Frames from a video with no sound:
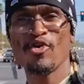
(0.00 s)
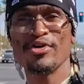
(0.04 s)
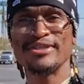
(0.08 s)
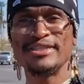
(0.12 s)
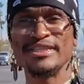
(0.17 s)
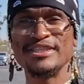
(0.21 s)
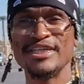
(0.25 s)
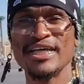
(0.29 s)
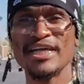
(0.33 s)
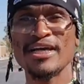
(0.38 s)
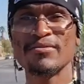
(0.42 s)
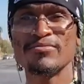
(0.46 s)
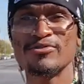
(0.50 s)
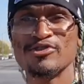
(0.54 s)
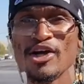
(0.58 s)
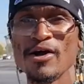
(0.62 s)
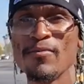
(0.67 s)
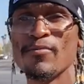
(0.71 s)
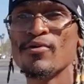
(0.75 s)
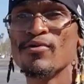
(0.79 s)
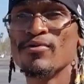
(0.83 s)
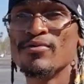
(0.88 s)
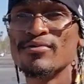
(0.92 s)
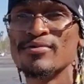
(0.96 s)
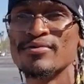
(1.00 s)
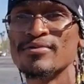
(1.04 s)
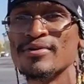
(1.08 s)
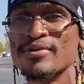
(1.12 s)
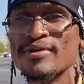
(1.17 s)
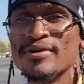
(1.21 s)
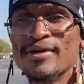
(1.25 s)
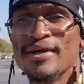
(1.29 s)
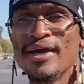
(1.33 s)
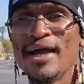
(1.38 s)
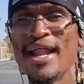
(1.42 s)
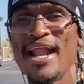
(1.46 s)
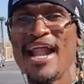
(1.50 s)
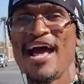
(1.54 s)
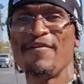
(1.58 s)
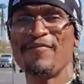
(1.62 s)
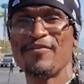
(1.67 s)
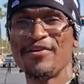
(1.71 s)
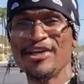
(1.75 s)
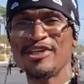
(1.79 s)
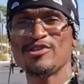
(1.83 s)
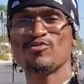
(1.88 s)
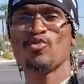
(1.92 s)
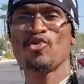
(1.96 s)
to go into Jacob trouble. And
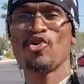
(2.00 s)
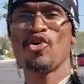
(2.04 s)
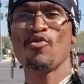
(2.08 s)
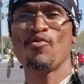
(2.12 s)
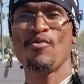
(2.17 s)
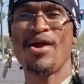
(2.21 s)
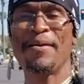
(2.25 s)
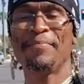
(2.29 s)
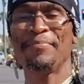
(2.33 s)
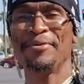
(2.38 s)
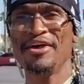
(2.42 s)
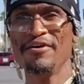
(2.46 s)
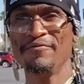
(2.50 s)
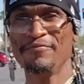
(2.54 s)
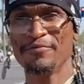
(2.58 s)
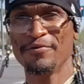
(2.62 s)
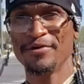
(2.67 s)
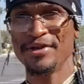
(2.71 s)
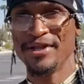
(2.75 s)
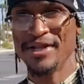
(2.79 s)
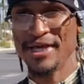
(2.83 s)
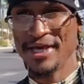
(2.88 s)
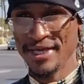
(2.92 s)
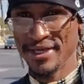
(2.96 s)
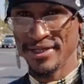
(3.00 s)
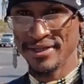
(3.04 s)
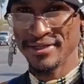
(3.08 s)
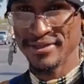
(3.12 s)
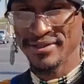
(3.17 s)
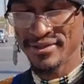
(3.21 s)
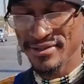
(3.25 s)
after this, we're going to wrap it up for today.